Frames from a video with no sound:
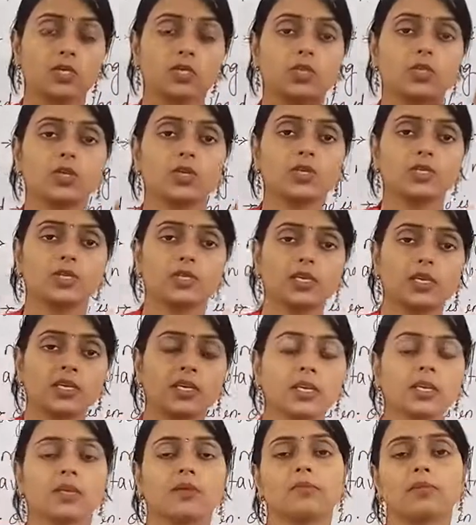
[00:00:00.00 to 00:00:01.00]
Joe is
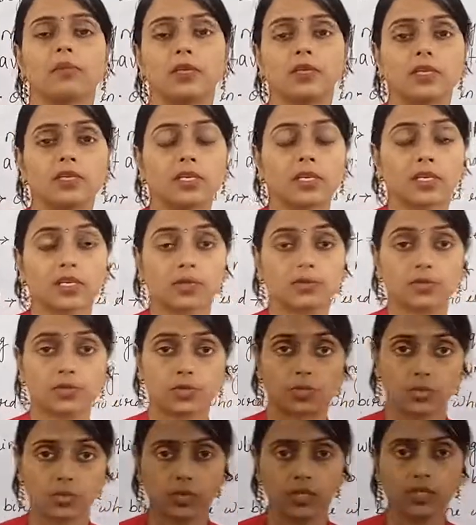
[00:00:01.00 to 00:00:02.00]
reading a number of detective
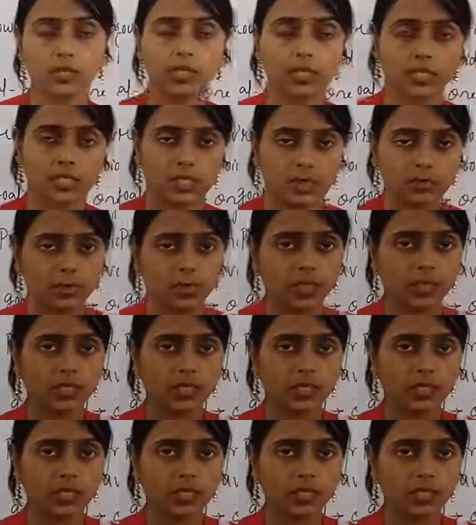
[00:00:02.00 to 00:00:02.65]
stories, that's why